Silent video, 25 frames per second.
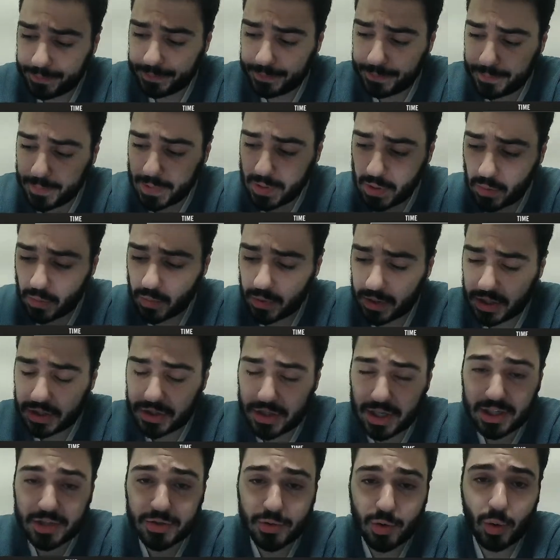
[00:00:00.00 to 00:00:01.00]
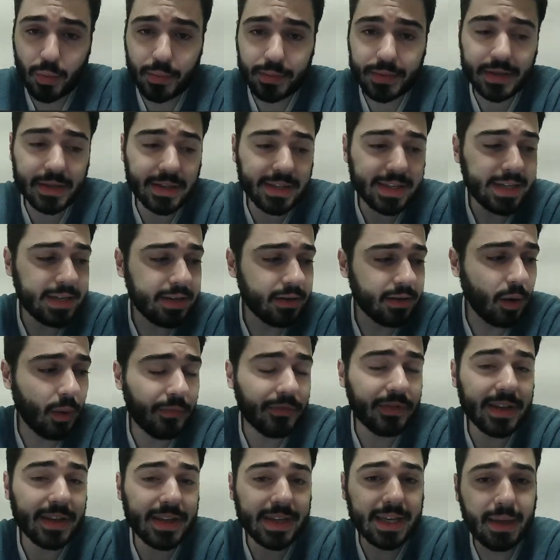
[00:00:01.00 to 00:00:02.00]
Where the Jets will
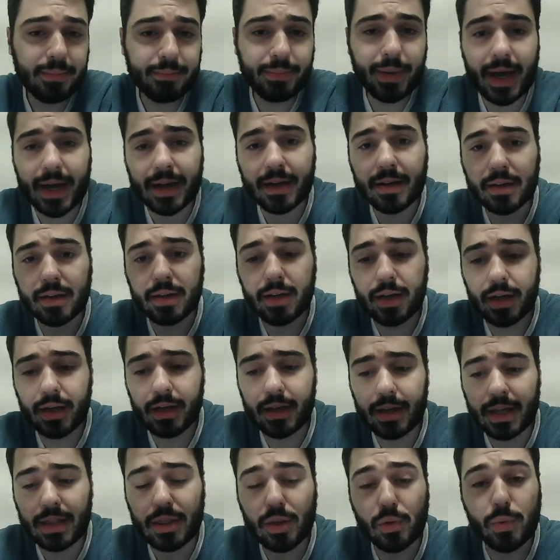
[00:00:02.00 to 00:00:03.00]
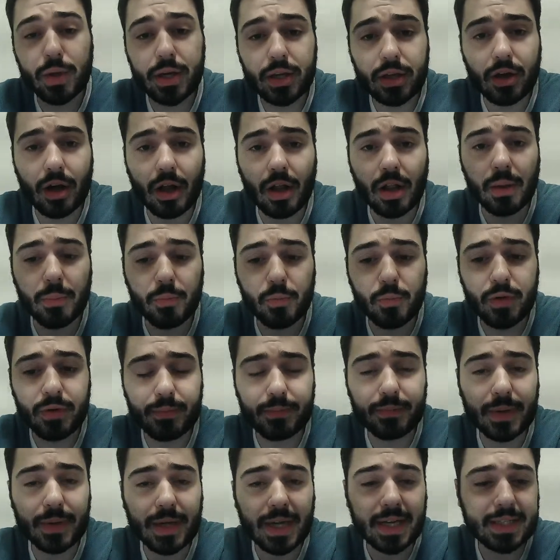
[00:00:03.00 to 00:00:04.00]
hopefully get back in the win column. We
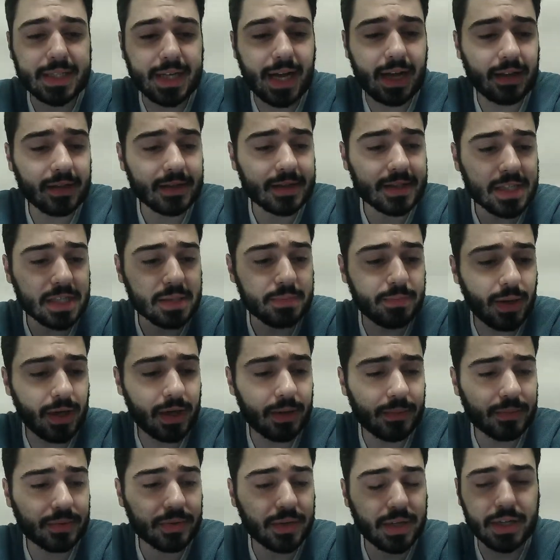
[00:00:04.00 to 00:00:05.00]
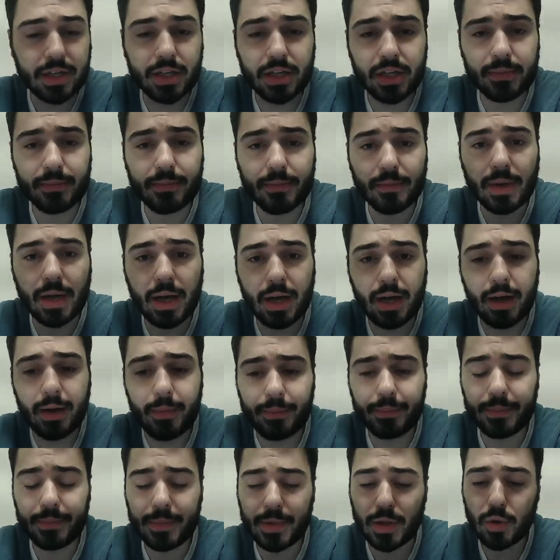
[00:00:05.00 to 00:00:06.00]
kicked Dallas's butt pretty good,
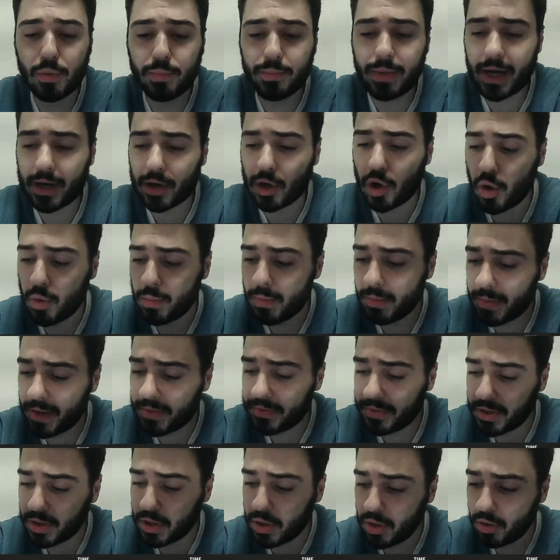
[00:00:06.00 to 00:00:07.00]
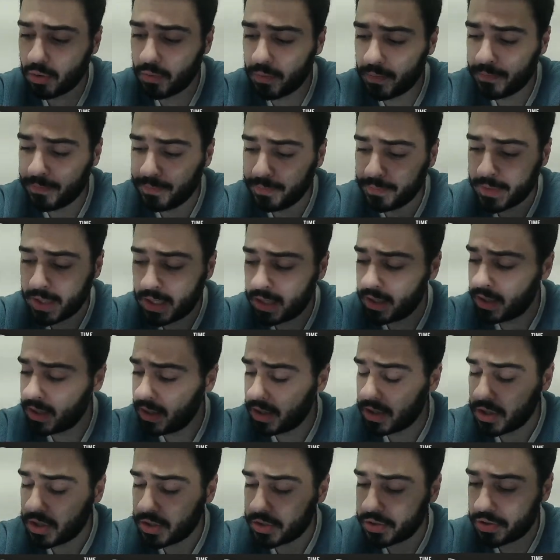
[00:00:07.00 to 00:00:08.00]
back home a month ago.
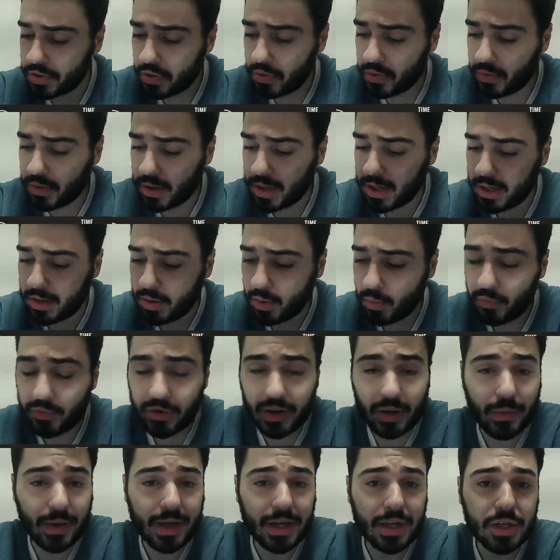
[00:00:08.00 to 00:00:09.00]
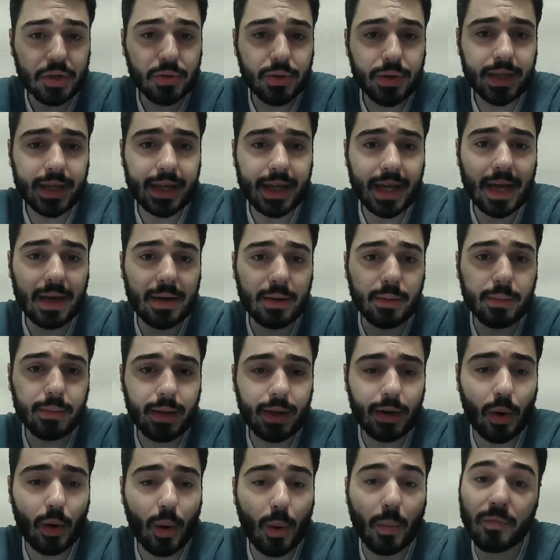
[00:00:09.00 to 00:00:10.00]
So hopefully we can do it again,
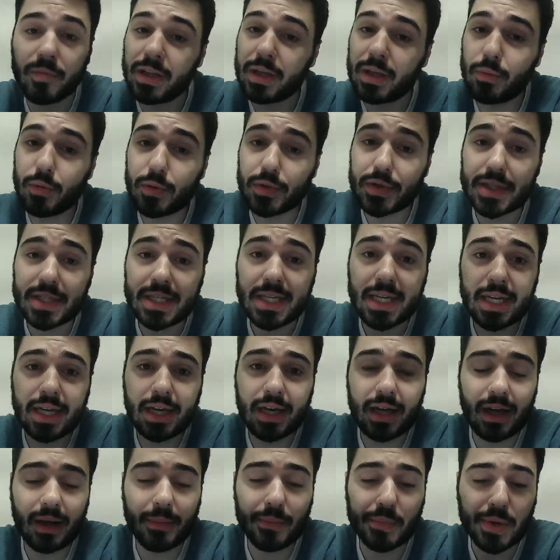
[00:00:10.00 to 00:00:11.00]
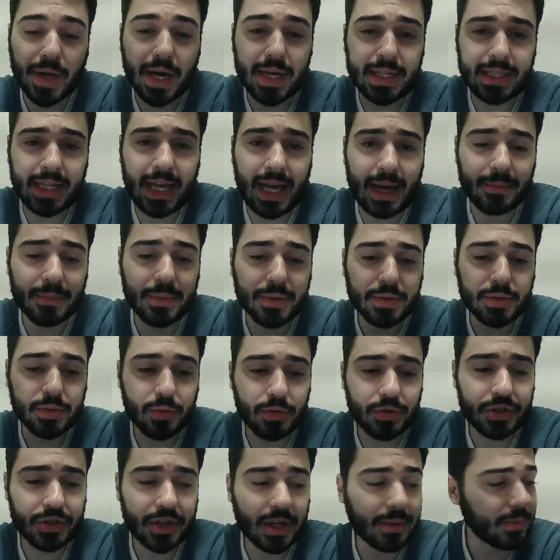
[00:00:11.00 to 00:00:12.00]
and hopefully we'll see a Brad Lambert
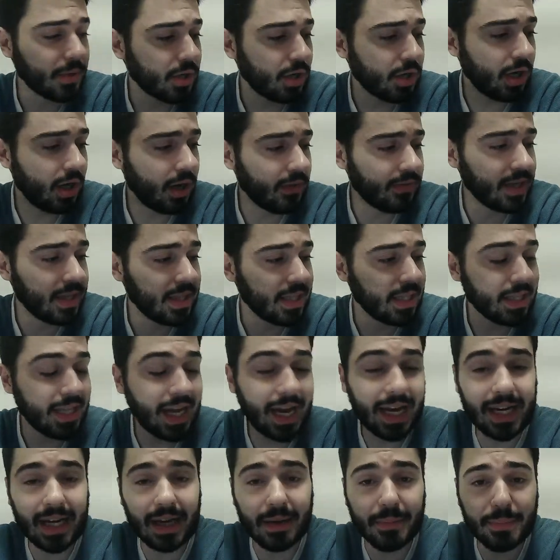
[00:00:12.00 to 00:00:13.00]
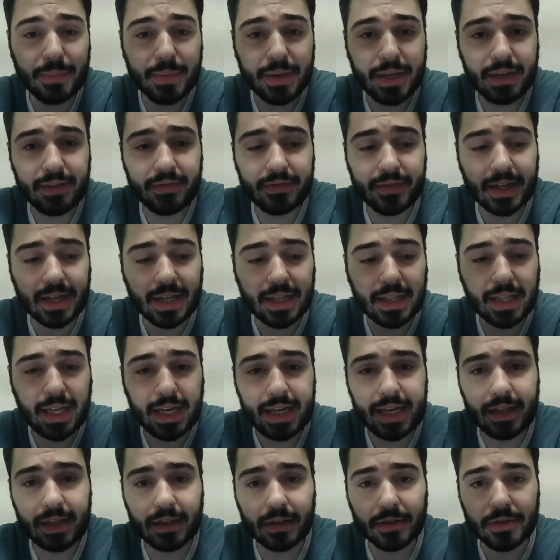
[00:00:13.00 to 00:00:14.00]
or Chibrikov in the lineup if Nikolai
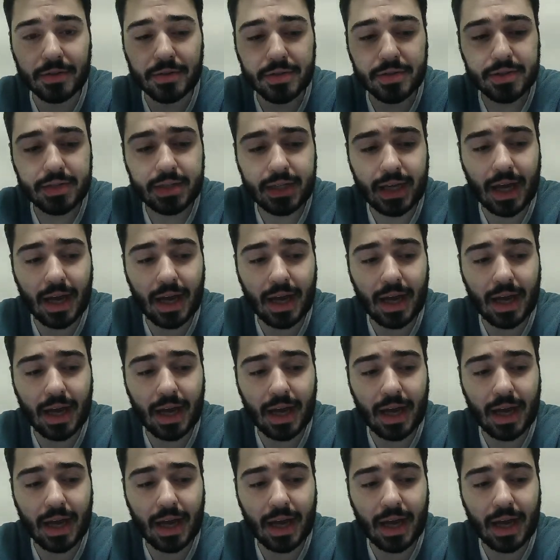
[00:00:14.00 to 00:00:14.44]
Ehlers